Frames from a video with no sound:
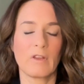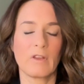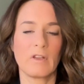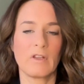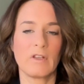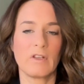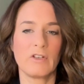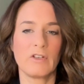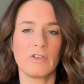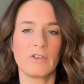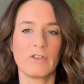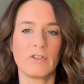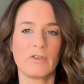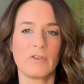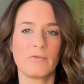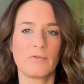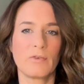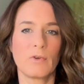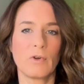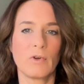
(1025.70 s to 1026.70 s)

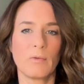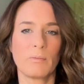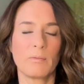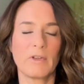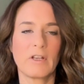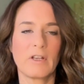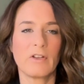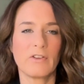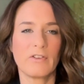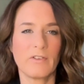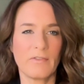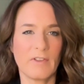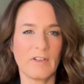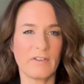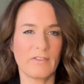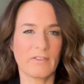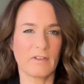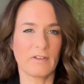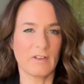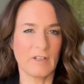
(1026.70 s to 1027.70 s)
because of
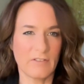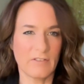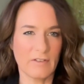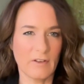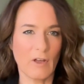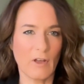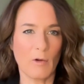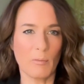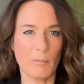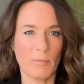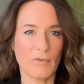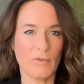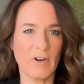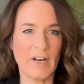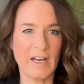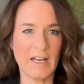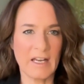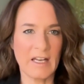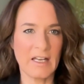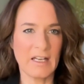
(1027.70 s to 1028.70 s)
this
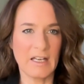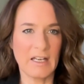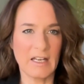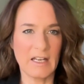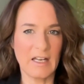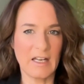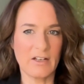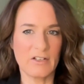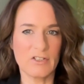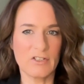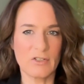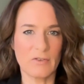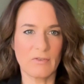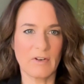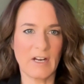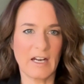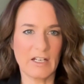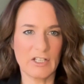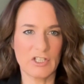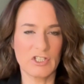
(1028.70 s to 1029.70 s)
gut-brain
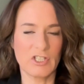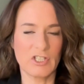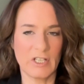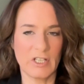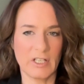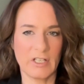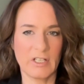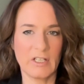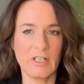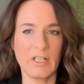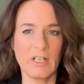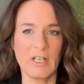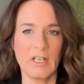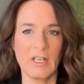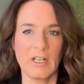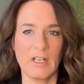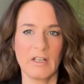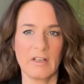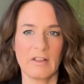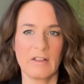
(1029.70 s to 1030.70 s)
interaction
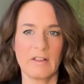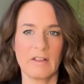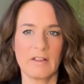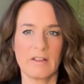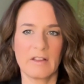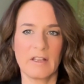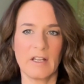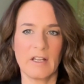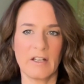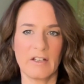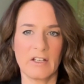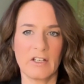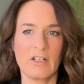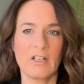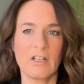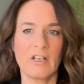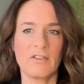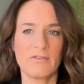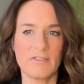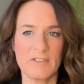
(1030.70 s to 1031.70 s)
and the
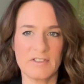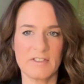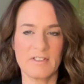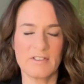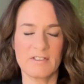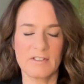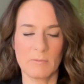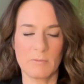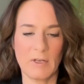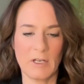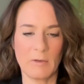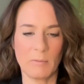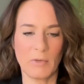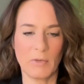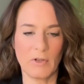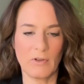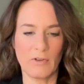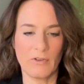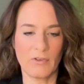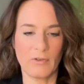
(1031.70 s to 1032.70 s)
nervous system
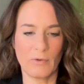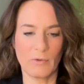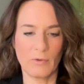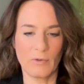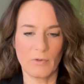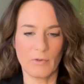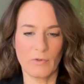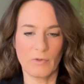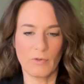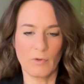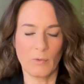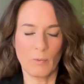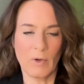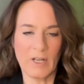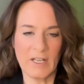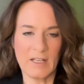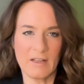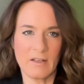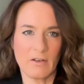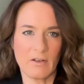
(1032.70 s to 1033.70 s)
inputs, the
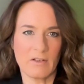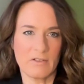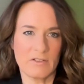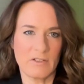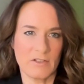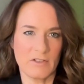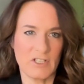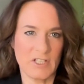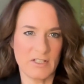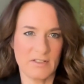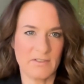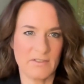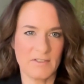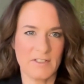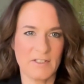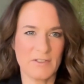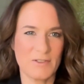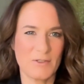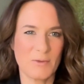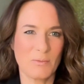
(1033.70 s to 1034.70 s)
way that our digestive
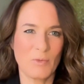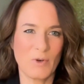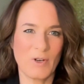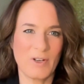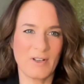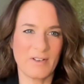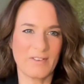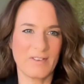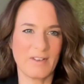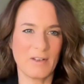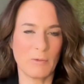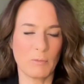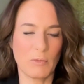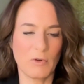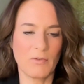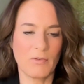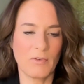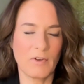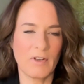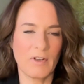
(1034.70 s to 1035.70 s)
system works, it
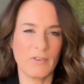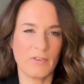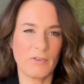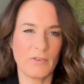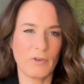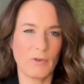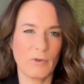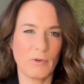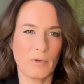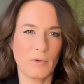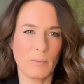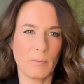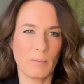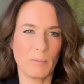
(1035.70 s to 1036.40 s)
prefers to